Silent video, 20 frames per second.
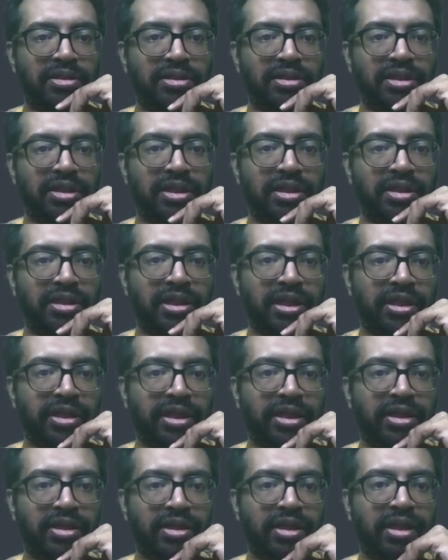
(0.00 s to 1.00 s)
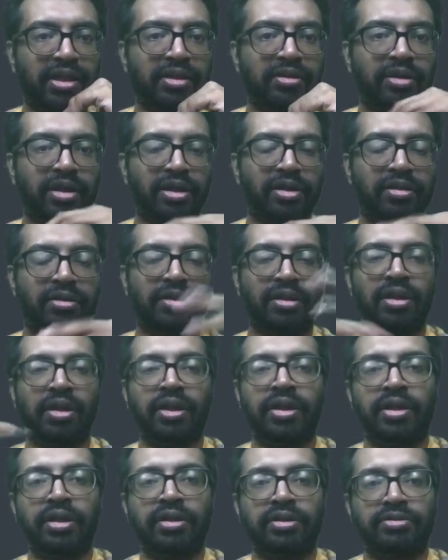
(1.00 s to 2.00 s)
std. In that case,
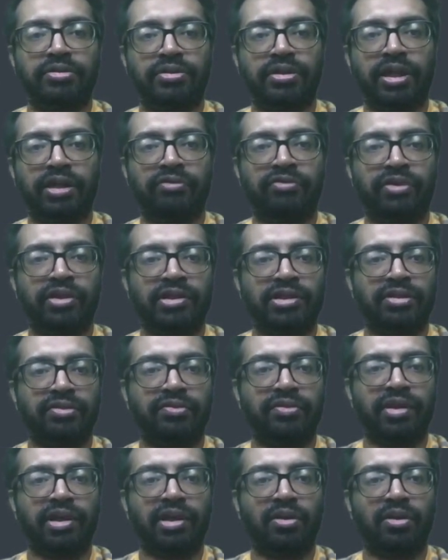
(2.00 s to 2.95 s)
so that function will